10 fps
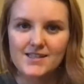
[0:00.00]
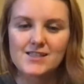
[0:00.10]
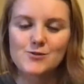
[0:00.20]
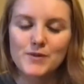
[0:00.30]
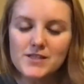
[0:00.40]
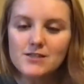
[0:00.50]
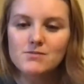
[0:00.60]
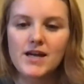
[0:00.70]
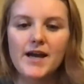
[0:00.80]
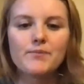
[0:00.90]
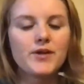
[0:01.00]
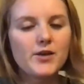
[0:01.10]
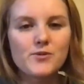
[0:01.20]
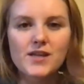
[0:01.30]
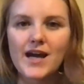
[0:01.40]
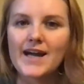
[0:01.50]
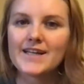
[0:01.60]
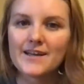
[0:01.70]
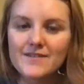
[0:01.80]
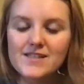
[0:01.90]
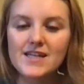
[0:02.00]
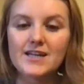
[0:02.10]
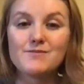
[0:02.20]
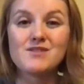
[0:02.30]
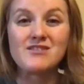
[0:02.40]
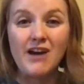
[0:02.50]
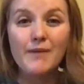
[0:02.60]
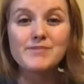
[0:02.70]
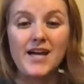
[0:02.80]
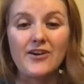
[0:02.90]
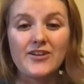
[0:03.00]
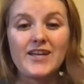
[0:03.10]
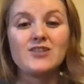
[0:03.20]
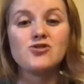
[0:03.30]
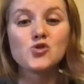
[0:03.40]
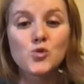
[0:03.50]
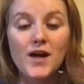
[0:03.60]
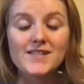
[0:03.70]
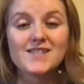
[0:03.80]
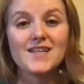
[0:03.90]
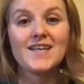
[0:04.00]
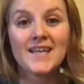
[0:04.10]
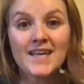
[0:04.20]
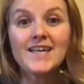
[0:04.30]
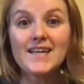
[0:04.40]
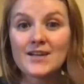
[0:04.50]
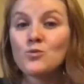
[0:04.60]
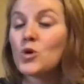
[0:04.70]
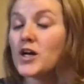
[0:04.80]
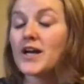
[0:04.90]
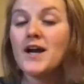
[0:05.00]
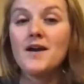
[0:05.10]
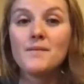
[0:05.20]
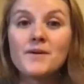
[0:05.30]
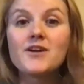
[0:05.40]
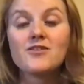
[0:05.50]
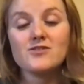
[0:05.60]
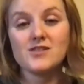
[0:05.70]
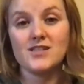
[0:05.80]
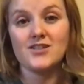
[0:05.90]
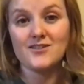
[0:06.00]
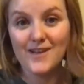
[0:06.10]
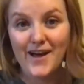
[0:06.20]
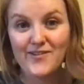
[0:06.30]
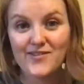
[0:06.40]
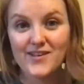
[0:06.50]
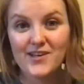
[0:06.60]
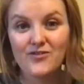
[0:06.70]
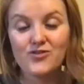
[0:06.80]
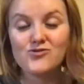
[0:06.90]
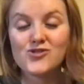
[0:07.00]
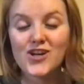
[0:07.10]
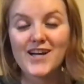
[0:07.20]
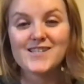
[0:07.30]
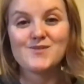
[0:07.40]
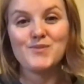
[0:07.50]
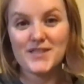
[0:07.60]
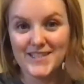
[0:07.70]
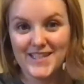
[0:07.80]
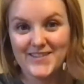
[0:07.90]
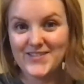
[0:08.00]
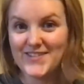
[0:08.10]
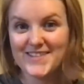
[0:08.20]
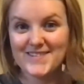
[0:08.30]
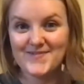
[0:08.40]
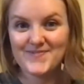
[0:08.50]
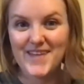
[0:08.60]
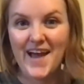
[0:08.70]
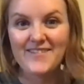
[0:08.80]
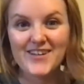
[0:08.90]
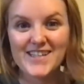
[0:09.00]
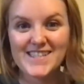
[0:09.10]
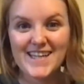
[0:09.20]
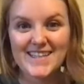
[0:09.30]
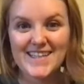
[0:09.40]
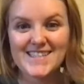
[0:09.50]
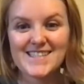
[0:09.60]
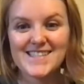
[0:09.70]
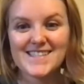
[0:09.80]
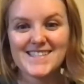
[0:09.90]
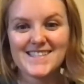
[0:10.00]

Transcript: Spend some time praying with God, give it to Him, stop doubting, and trust that He can work miracles in your life if you just believe. Have a great day, ladies.